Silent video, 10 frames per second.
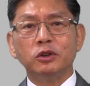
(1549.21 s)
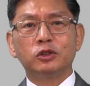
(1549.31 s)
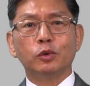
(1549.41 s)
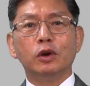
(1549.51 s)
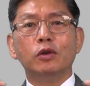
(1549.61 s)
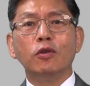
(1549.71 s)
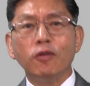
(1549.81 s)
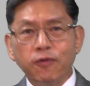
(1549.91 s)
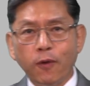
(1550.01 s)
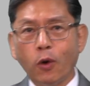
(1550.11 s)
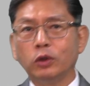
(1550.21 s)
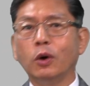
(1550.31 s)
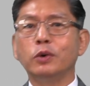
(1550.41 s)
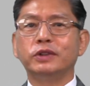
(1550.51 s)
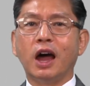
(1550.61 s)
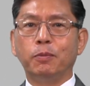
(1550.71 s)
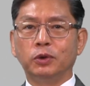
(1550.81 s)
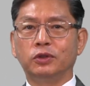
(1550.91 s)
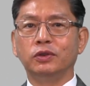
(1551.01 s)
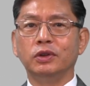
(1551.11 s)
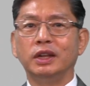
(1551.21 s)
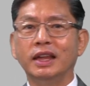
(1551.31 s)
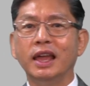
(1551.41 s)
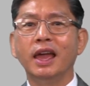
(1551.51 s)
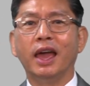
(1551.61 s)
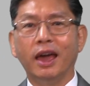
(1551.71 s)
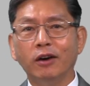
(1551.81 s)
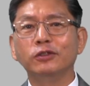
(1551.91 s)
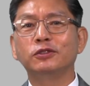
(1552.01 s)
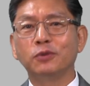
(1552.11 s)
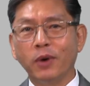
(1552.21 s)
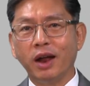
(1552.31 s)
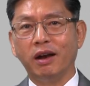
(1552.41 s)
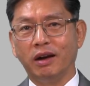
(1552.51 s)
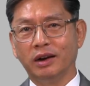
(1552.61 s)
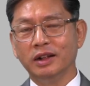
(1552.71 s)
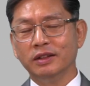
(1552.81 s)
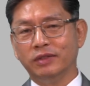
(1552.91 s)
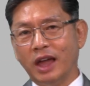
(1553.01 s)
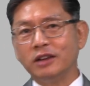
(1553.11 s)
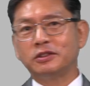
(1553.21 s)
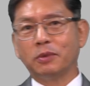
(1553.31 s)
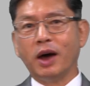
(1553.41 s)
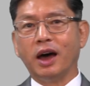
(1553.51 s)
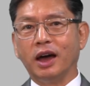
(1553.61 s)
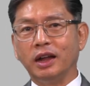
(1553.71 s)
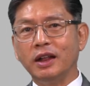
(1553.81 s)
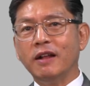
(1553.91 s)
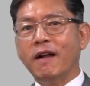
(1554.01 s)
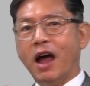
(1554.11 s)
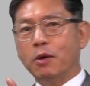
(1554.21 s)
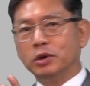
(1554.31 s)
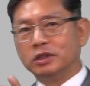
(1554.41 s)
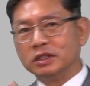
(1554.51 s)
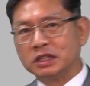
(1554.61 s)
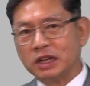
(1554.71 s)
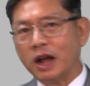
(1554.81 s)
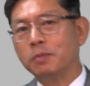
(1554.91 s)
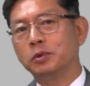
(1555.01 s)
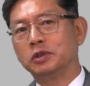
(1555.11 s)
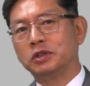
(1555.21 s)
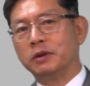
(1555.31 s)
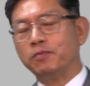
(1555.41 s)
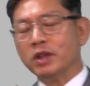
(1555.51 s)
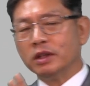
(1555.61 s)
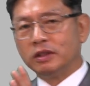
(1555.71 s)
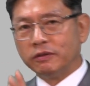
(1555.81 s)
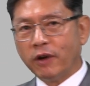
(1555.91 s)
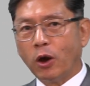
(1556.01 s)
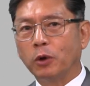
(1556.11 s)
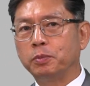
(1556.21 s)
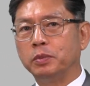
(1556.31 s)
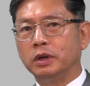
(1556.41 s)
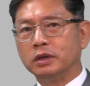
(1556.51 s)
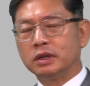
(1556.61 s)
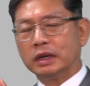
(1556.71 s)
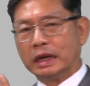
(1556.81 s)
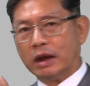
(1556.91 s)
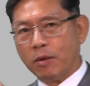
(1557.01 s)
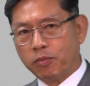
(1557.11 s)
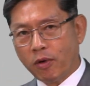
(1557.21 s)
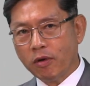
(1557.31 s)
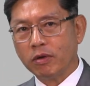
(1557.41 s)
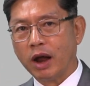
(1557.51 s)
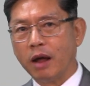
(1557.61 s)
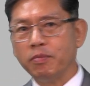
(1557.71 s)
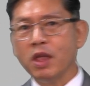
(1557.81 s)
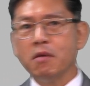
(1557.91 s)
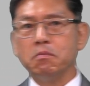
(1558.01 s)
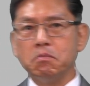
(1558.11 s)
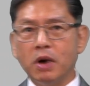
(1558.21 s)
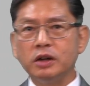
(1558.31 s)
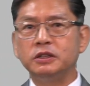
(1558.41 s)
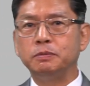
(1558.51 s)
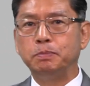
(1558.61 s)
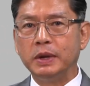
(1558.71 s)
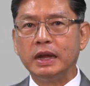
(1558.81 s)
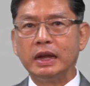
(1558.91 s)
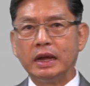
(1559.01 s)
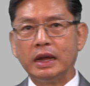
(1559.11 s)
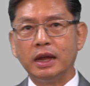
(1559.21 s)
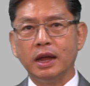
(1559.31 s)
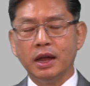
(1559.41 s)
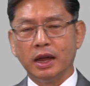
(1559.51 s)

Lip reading: will look for those opportunity elsewhere. That's why our discipleship development in a program must be